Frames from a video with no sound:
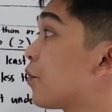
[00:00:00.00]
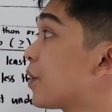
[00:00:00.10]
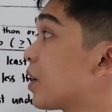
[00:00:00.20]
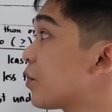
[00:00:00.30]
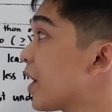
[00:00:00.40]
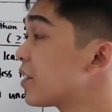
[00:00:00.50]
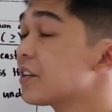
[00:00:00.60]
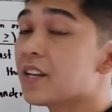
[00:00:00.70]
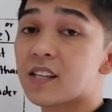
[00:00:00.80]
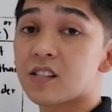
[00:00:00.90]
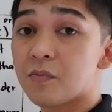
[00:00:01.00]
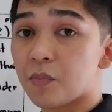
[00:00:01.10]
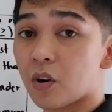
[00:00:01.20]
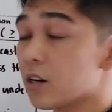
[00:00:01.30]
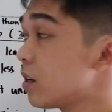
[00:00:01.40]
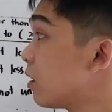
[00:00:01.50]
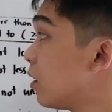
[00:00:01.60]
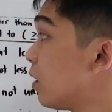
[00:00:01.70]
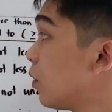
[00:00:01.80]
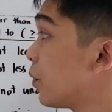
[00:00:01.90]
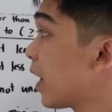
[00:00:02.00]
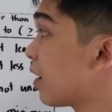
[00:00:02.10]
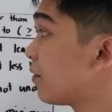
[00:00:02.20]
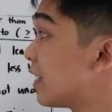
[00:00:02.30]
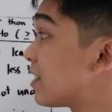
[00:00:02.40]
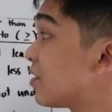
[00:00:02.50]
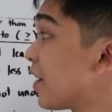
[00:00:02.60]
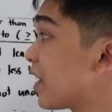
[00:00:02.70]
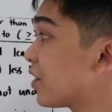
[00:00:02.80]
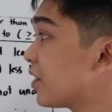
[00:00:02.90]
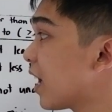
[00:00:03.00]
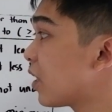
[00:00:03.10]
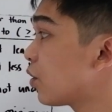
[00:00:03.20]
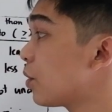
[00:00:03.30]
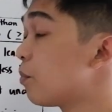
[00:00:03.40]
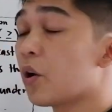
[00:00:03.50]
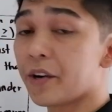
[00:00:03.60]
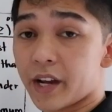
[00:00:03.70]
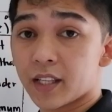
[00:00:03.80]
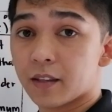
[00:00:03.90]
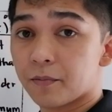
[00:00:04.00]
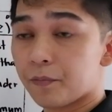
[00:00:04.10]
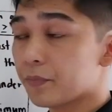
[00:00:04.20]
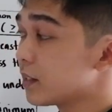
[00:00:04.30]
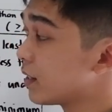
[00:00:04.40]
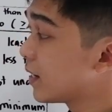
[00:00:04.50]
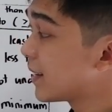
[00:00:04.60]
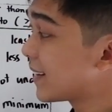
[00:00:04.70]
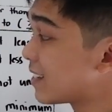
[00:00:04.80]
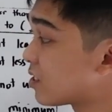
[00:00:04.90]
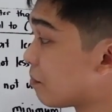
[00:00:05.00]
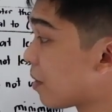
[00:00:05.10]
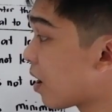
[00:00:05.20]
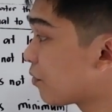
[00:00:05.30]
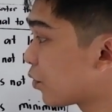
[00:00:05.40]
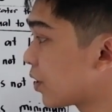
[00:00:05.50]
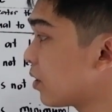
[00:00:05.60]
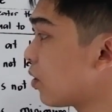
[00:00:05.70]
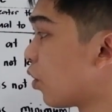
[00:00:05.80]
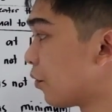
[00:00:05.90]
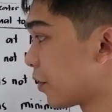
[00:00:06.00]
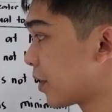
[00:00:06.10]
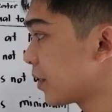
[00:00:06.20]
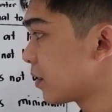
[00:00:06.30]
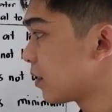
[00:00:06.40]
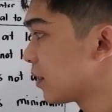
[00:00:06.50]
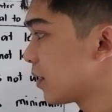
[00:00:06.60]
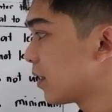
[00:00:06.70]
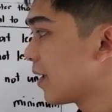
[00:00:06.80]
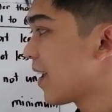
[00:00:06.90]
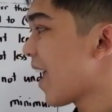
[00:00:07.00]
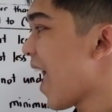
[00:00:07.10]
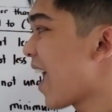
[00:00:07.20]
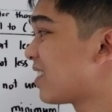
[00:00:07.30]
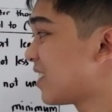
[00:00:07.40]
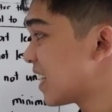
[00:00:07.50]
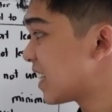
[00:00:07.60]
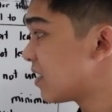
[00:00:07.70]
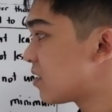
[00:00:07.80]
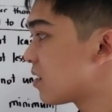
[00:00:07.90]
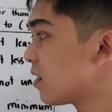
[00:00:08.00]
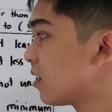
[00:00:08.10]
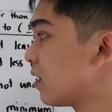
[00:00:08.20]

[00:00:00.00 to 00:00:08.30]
For the greater than symbol, we have is greater than or more than, is above or over, exceeds,